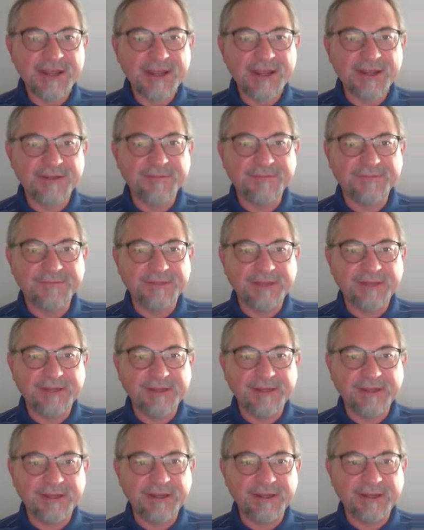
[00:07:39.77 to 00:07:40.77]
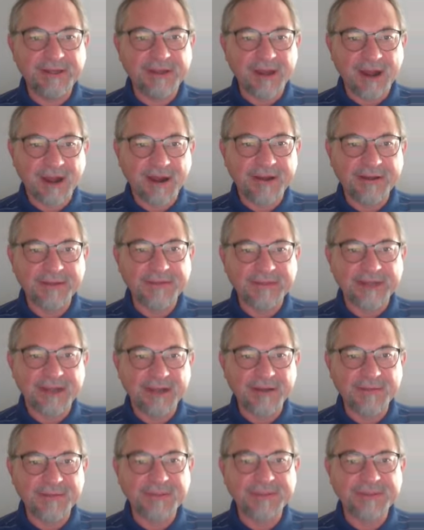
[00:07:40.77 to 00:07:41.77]
If the ith
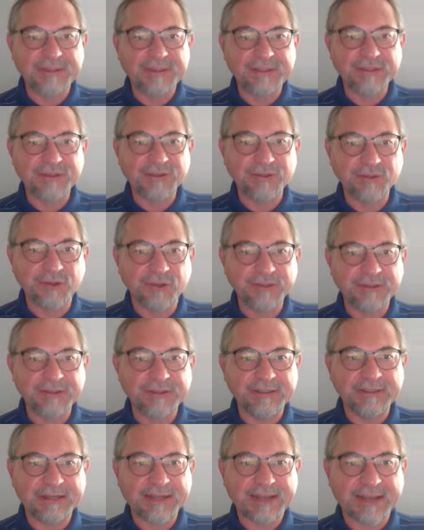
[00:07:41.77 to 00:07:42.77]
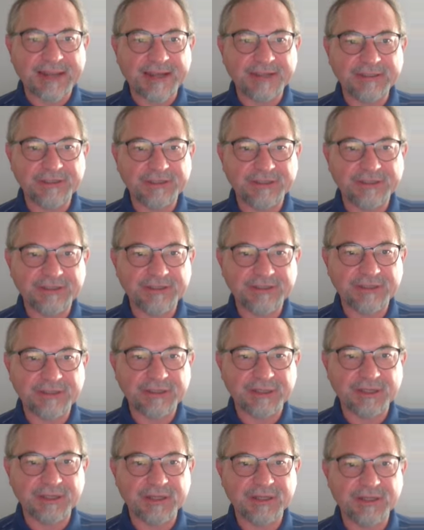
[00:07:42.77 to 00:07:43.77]
element is not in the cache,
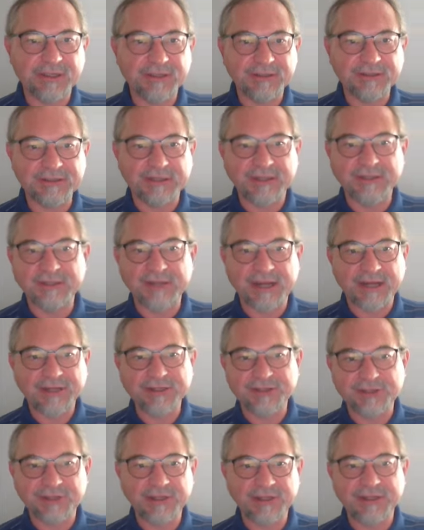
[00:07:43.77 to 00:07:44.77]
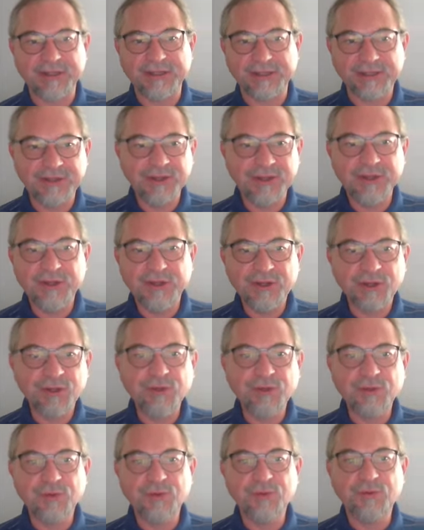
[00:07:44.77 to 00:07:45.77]
uh, then actually
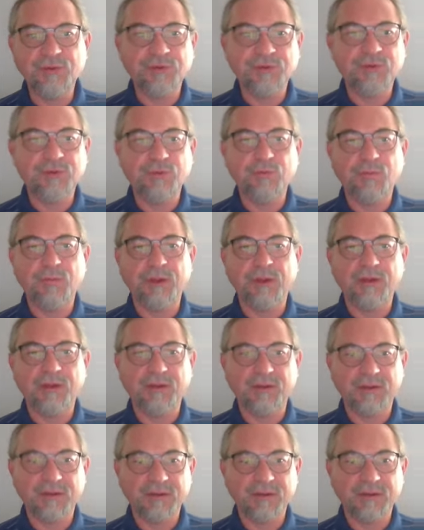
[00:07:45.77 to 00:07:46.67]
you will